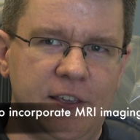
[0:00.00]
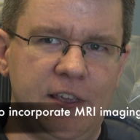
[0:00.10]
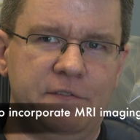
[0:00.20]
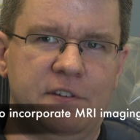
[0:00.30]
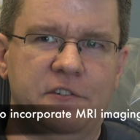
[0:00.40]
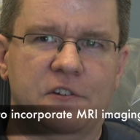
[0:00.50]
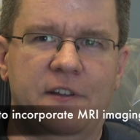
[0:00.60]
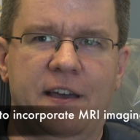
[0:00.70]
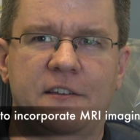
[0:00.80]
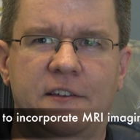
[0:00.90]
even if you're
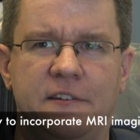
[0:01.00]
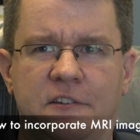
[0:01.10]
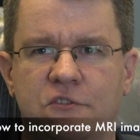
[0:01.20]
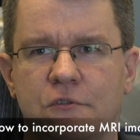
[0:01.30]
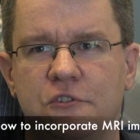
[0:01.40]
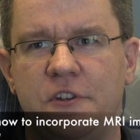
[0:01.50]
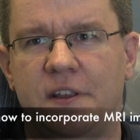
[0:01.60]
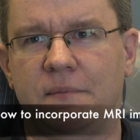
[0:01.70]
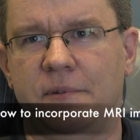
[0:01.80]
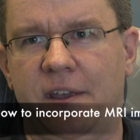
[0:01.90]
not in
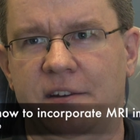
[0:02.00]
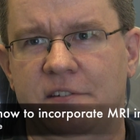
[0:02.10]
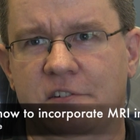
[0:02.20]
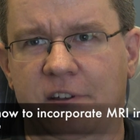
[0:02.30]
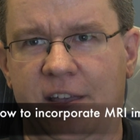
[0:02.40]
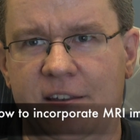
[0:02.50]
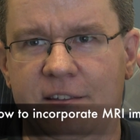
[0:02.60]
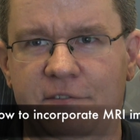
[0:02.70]
excruciating pain in your head,